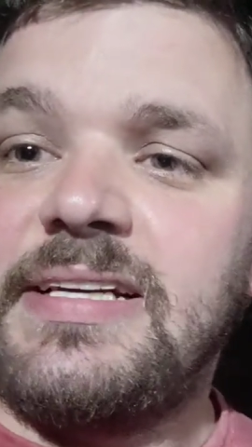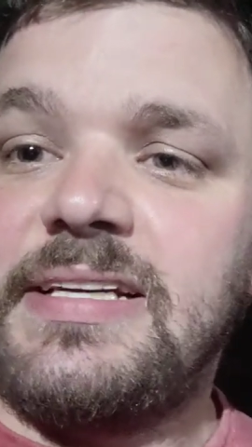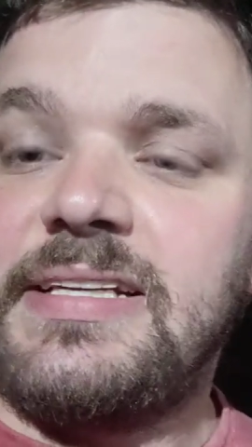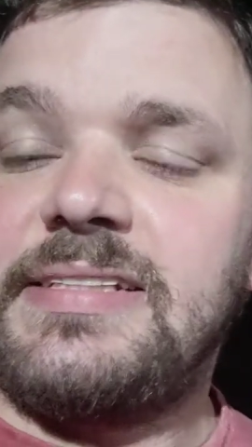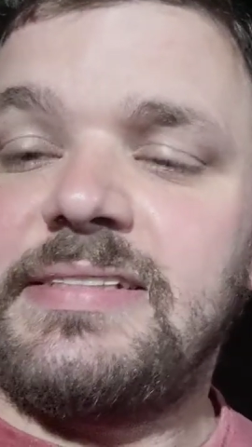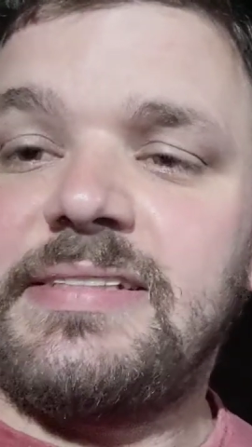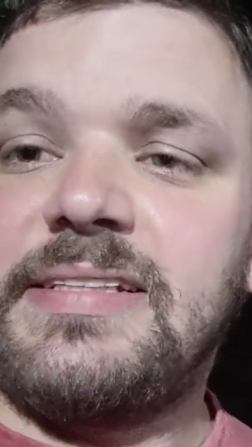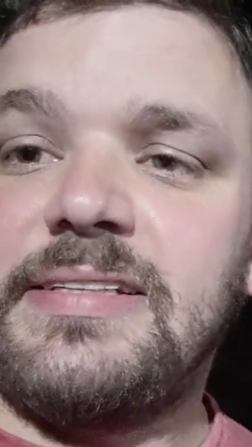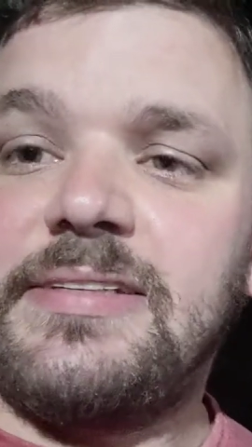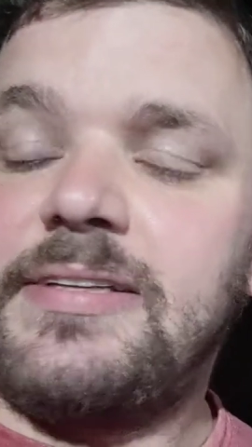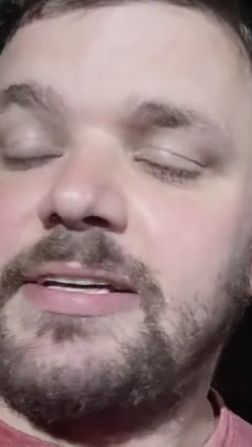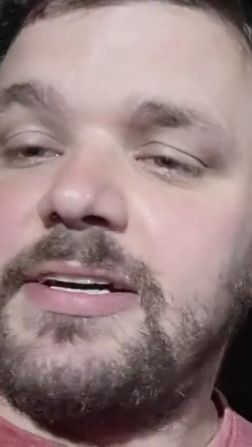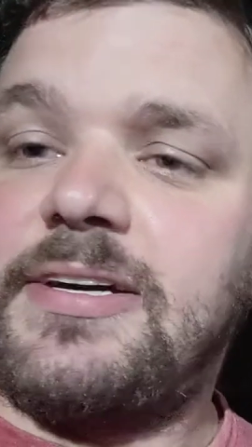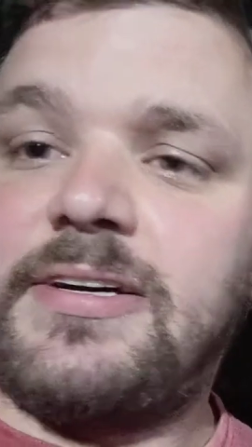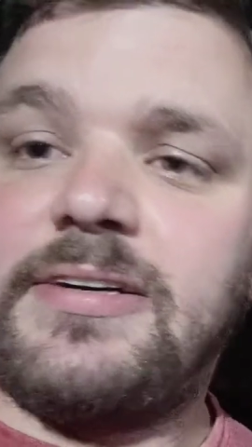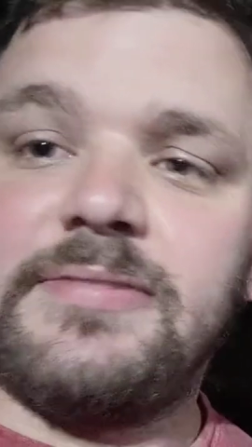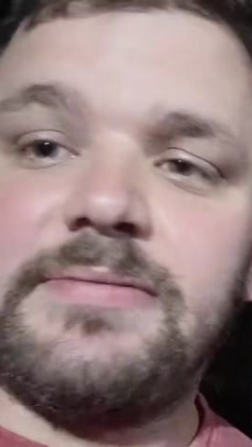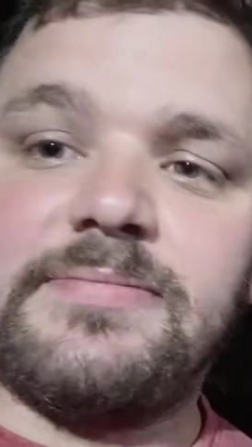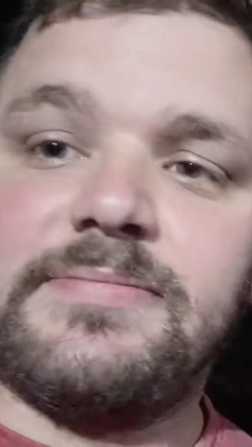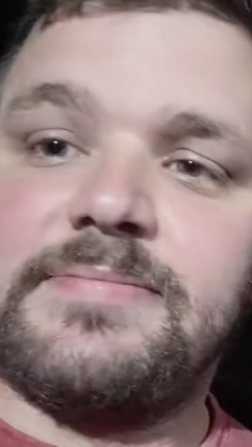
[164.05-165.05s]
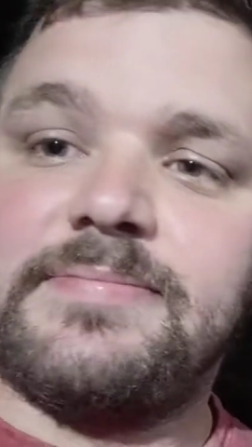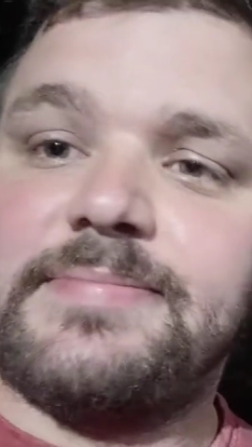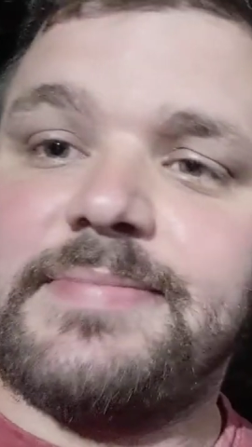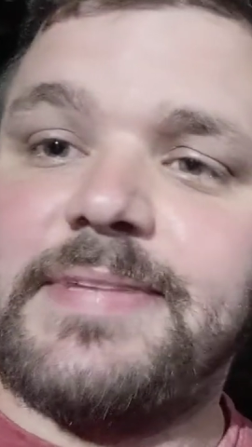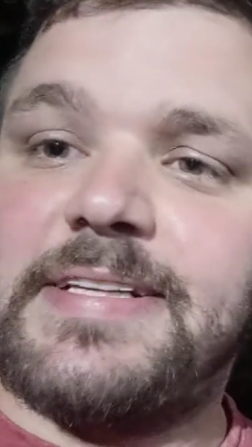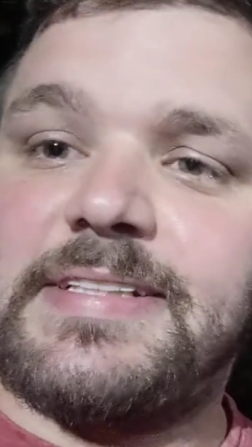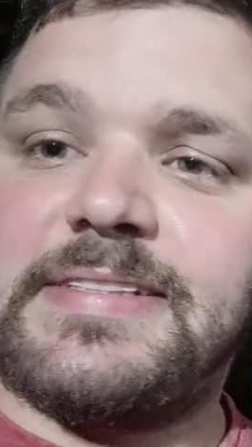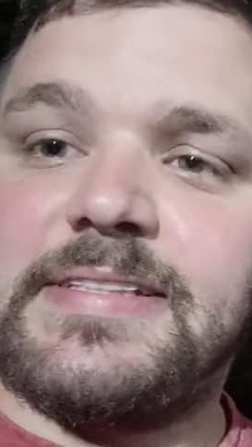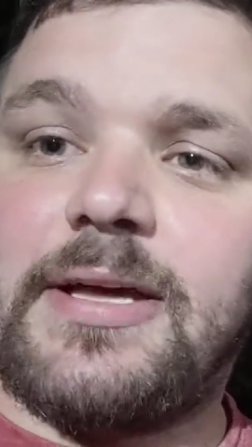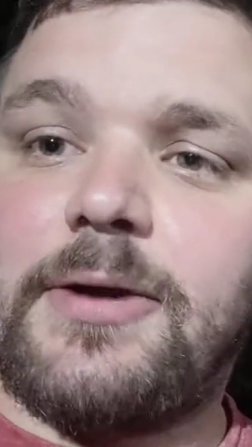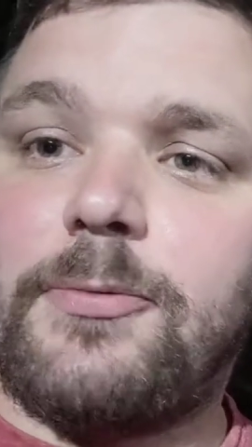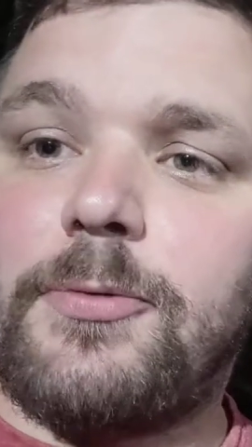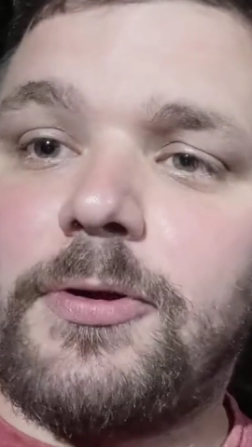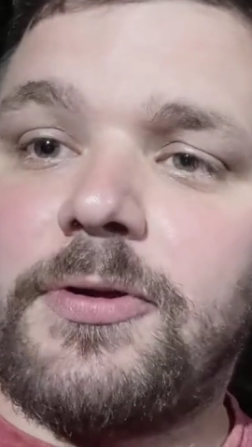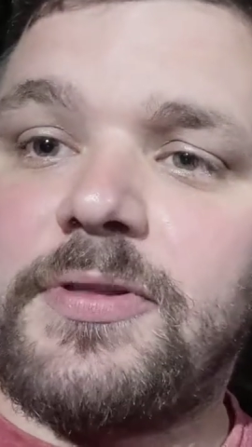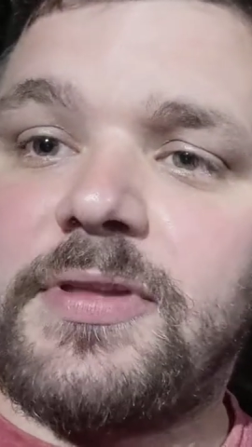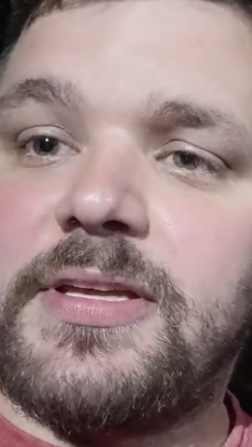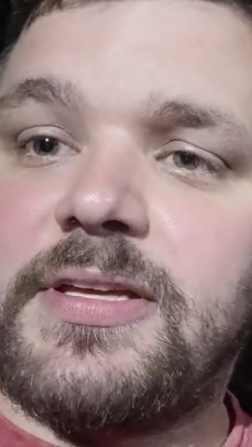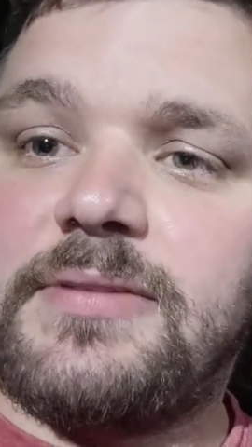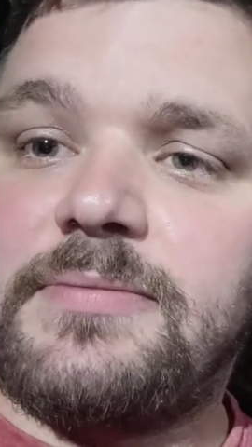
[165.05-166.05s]
And he said, No, it's not
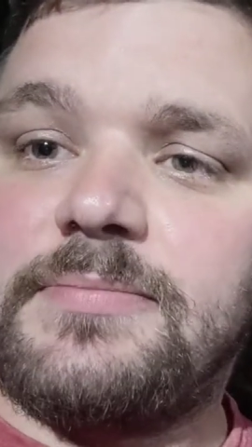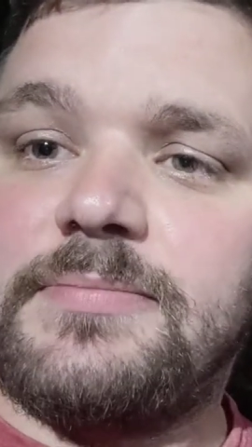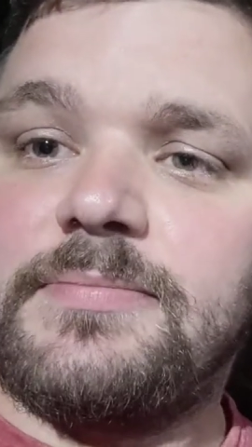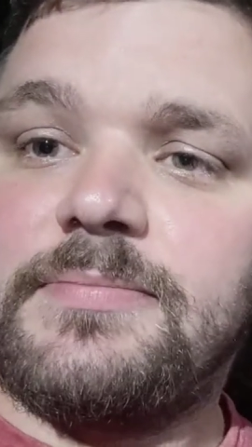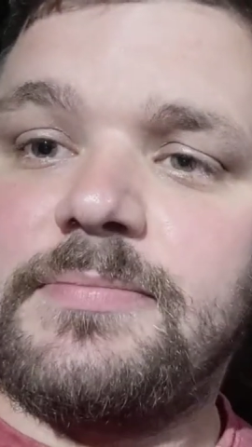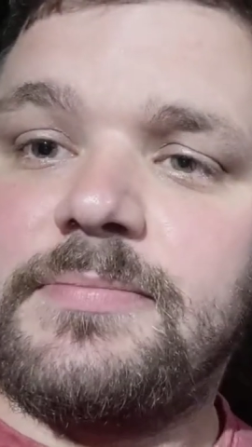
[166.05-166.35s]
worth it.